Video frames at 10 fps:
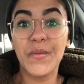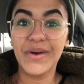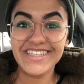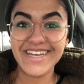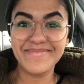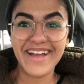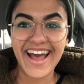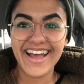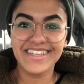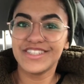What's up
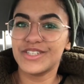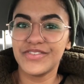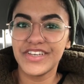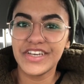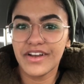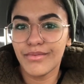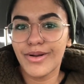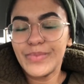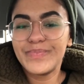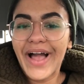guys, Jovi here.
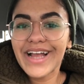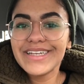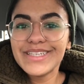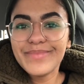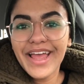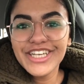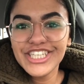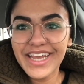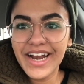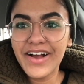Welcome back to my
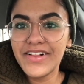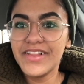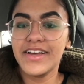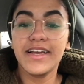channel.